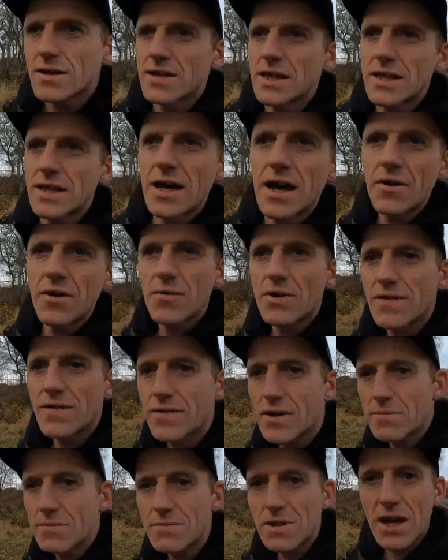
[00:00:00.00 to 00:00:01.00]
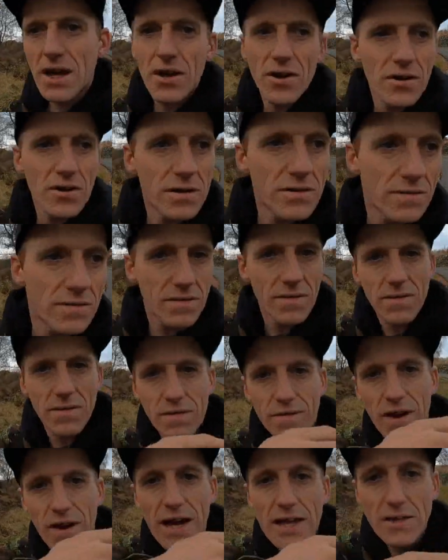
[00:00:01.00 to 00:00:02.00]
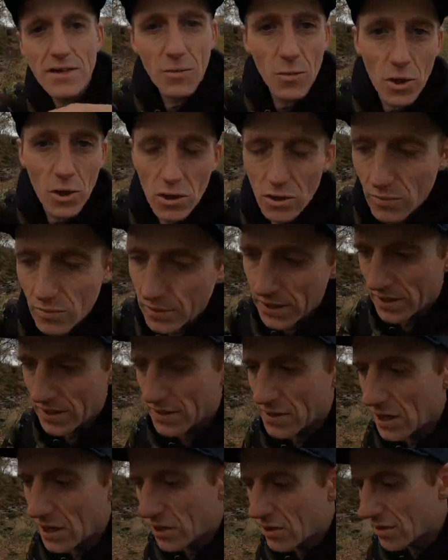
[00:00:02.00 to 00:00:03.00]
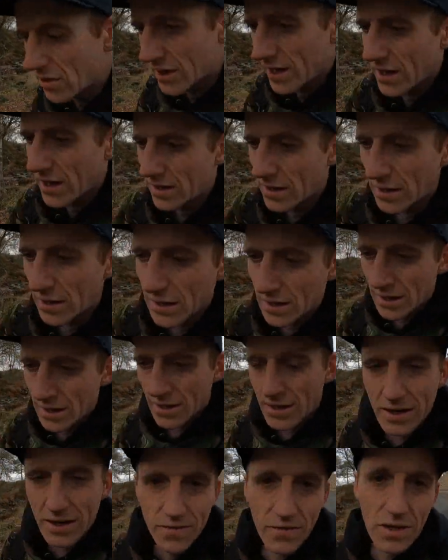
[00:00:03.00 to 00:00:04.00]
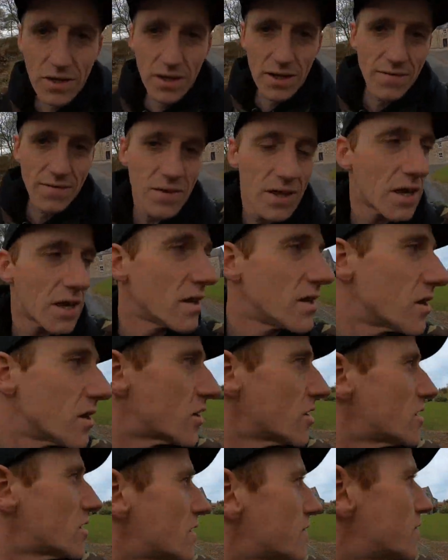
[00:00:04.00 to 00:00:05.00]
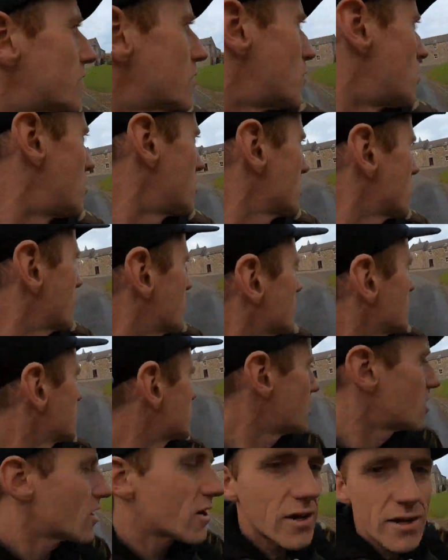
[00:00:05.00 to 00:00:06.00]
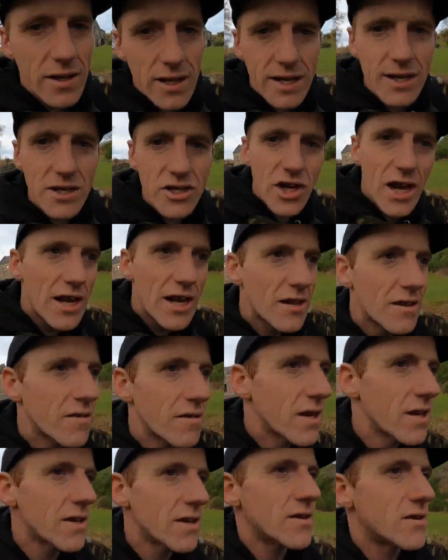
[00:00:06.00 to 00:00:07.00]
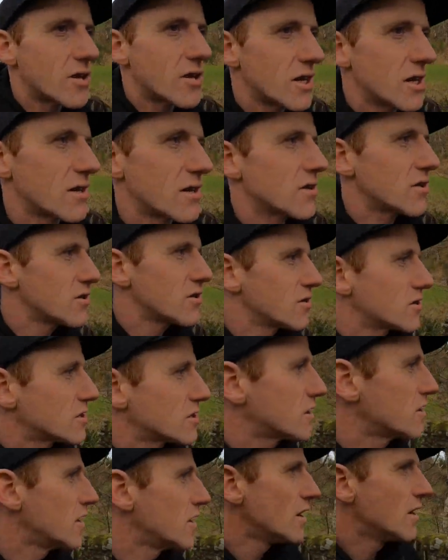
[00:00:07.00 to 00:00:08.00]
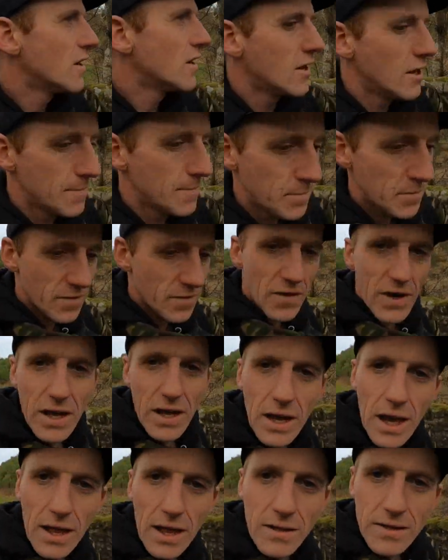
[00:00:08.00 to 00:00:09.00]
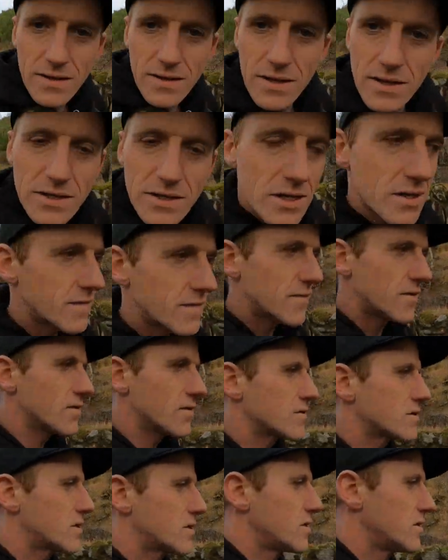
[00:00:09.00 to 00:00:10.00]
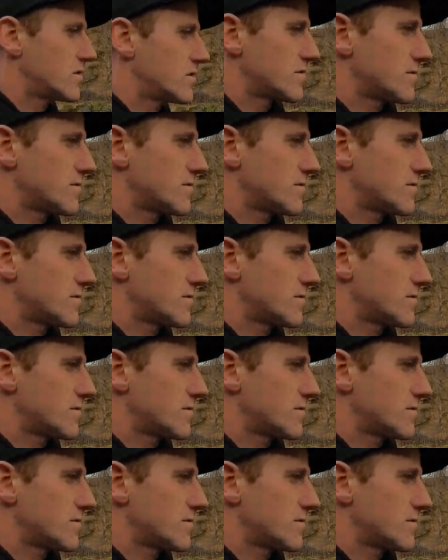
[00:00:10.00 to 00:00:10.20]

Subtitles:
and then that would have come down and fed the water wheel and turned it. And if you lived there, you could have the water wheel turning like a generator inside your house. Free electricity folks.